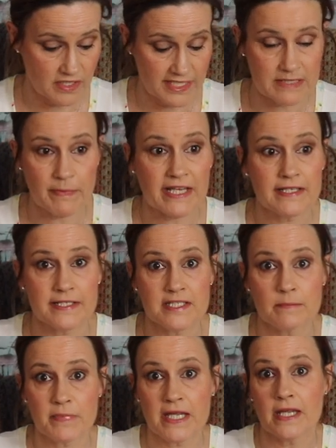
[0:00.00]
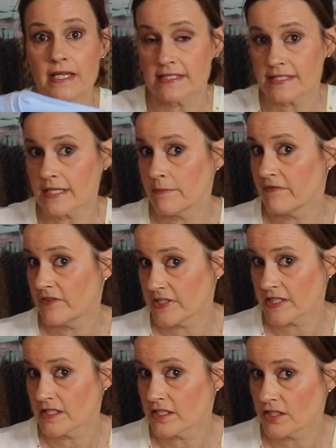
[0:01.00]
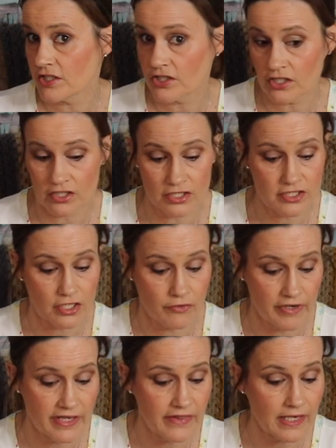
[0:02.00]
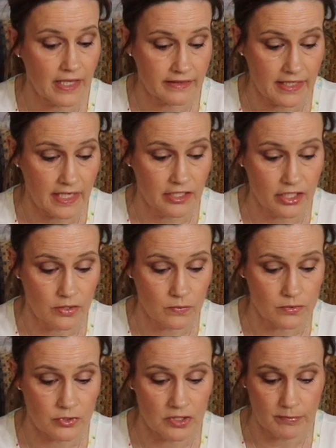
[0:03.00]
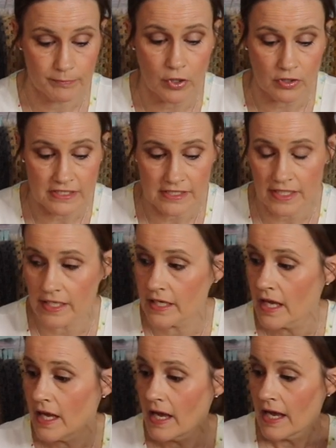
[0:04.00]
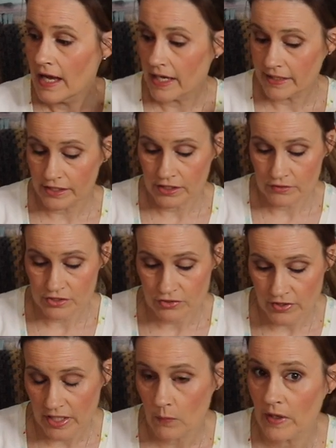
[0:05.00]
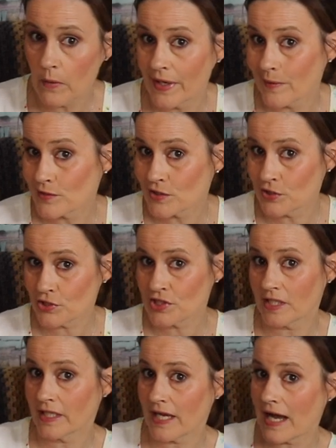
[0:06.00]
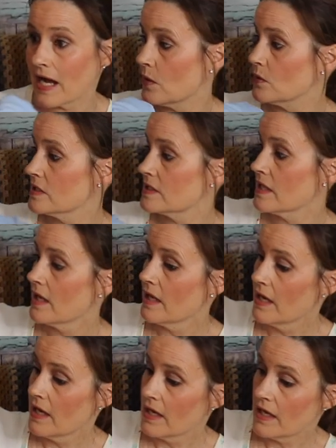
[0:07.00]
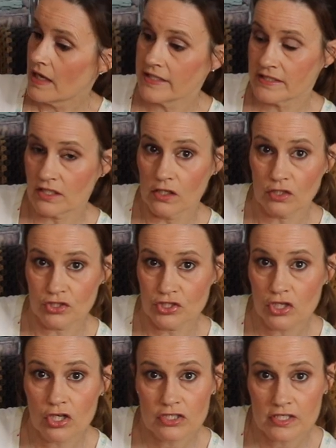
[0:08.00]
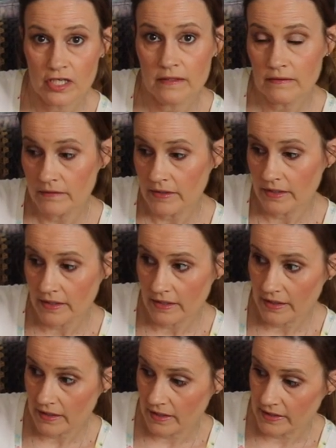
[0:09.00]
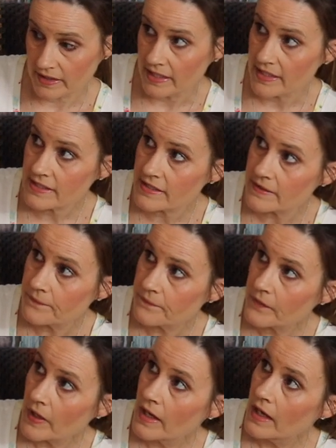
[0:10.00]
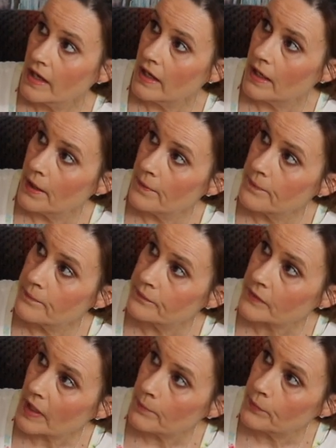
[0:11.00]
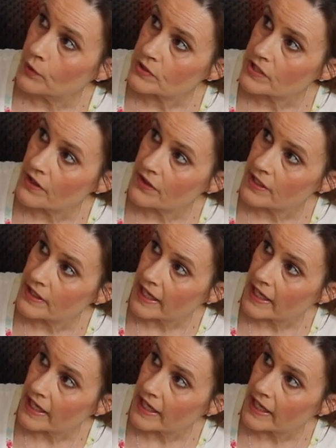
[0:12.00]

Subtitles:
expecting it to be a slim fitting t-shirt or anything like that. I knew it was going to be boxy, and I knew straight away when I was cutting it out, it's a lot shorter, and it is. But the